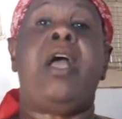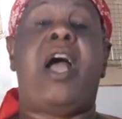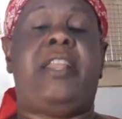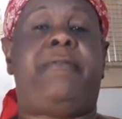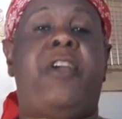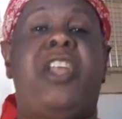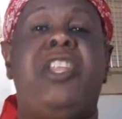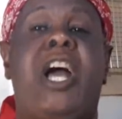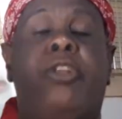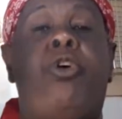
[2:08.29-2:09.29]
And if you're
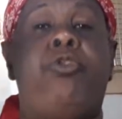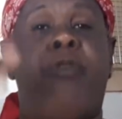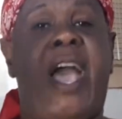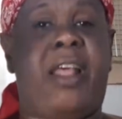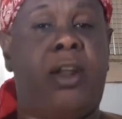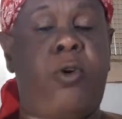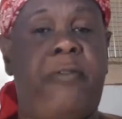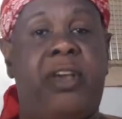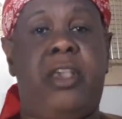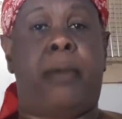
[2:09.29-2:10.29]
not, go right on
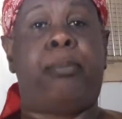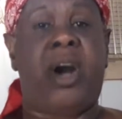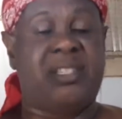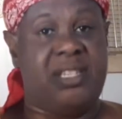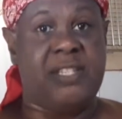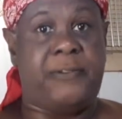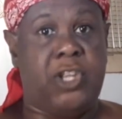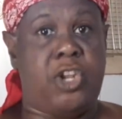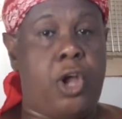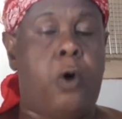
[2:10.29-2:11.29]
over here, pause this video
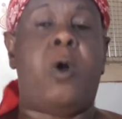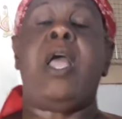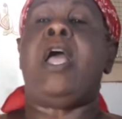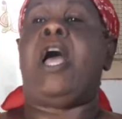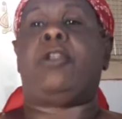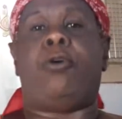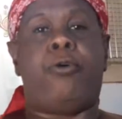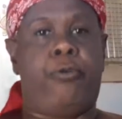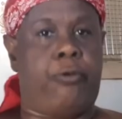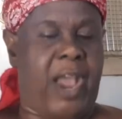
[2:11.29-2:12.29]
now and go
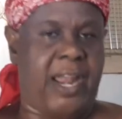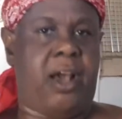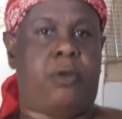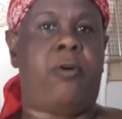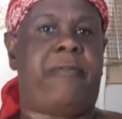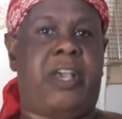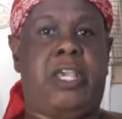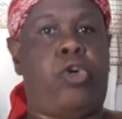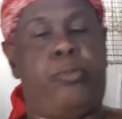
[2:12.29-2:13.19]
right on over here.